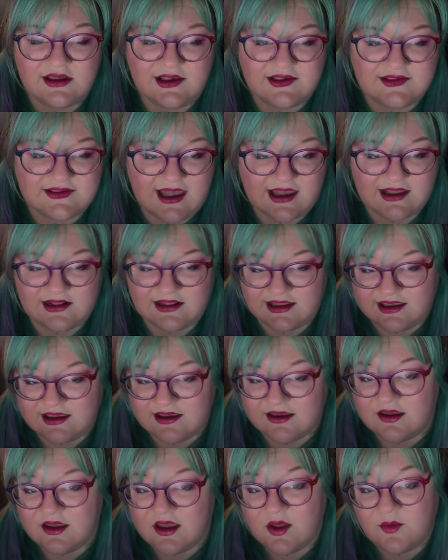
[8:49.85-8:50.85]
"Exactly.
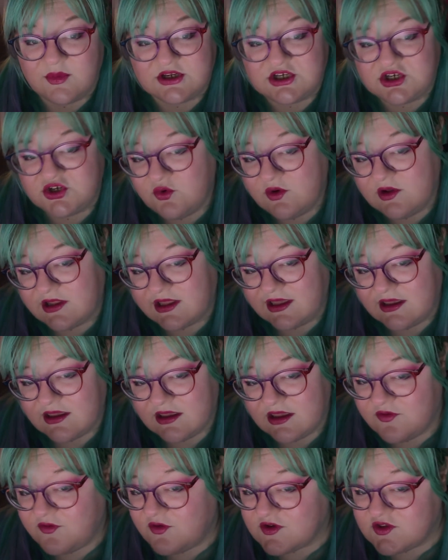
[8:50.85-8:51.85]
But surely,
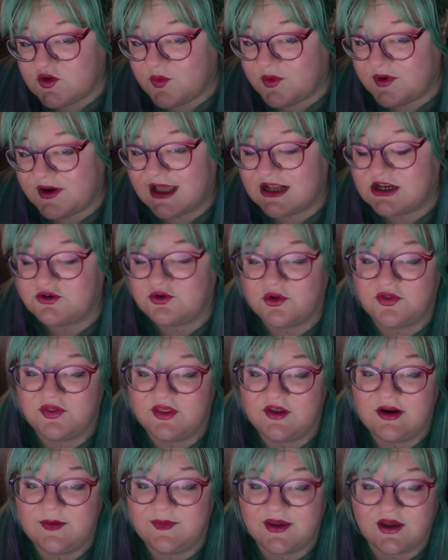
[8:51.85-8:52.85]
if your supernatural
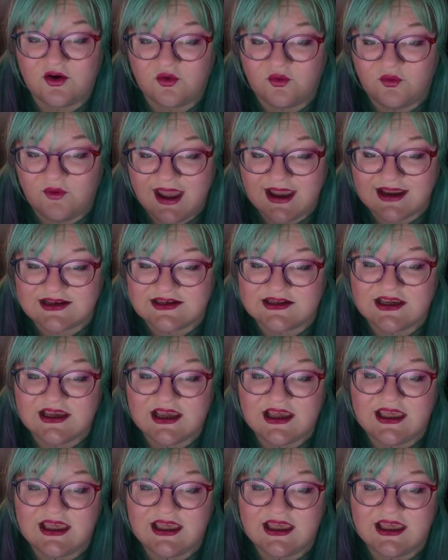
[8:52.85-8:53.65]
theory be correct,